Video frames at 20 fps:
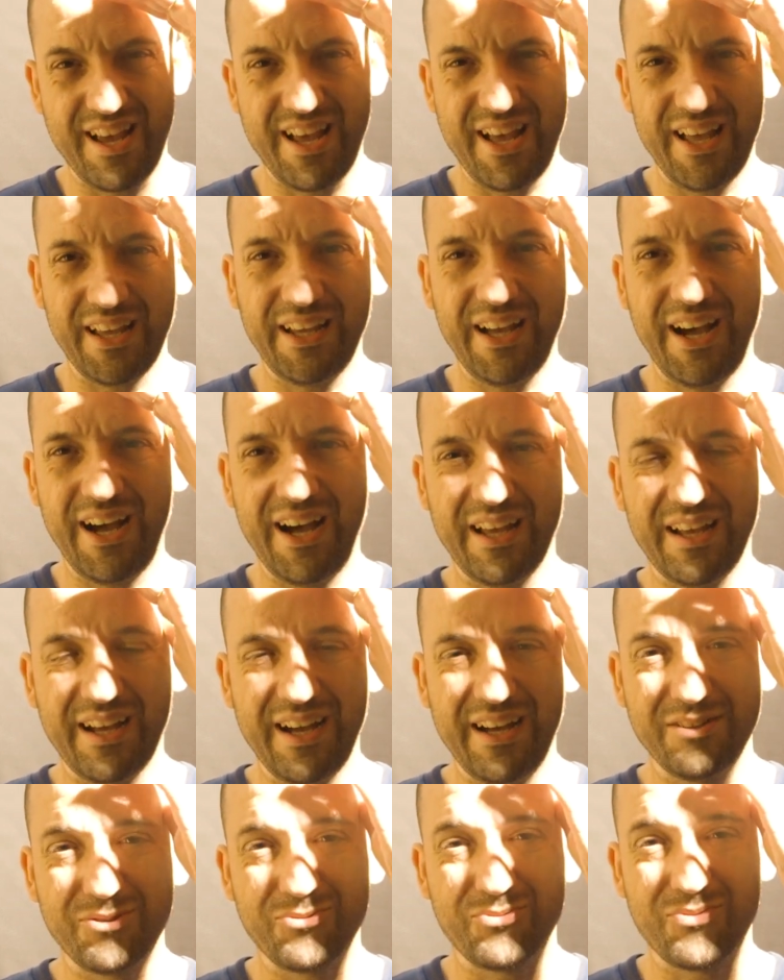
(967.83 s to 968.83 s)
I
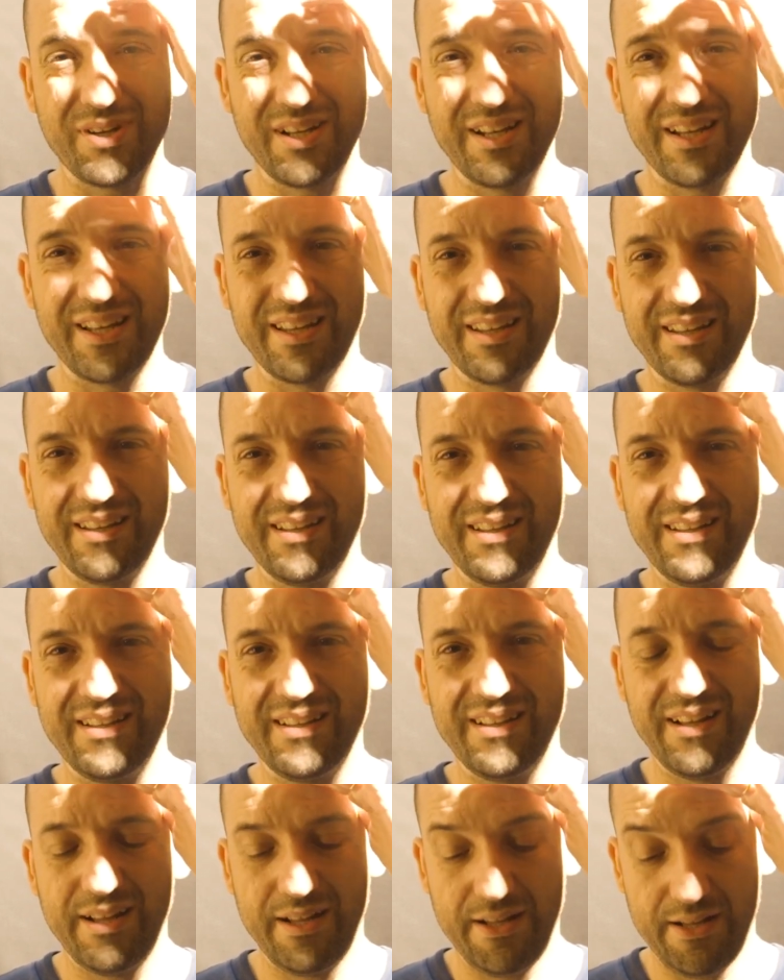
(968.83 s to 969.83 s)
can't really
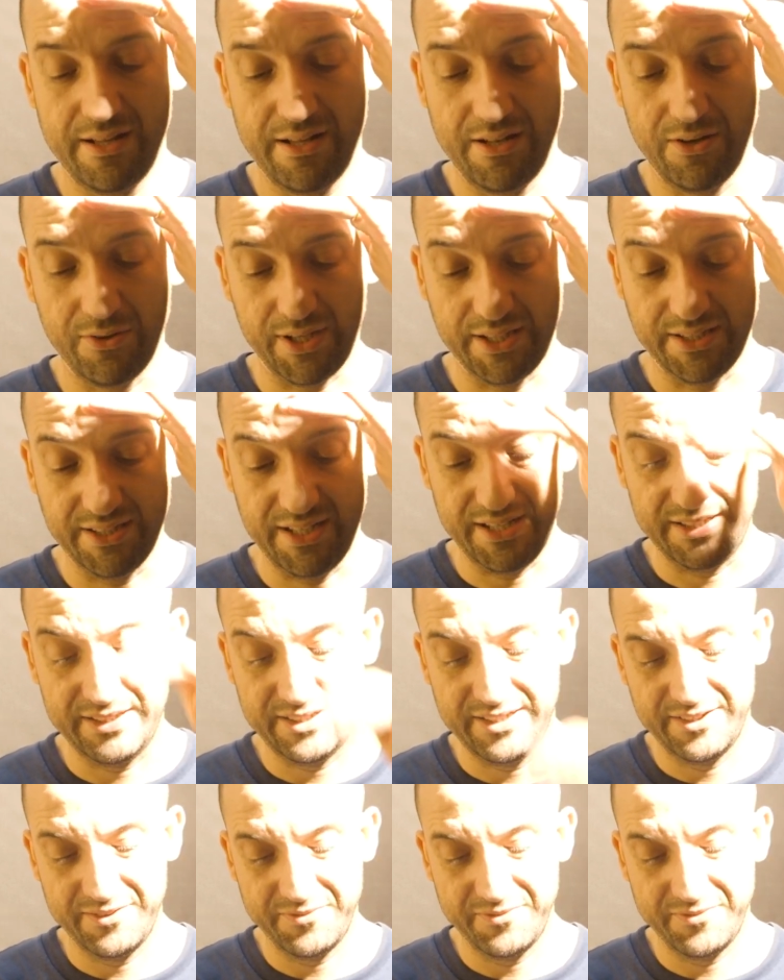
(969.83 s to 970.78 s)
look at that.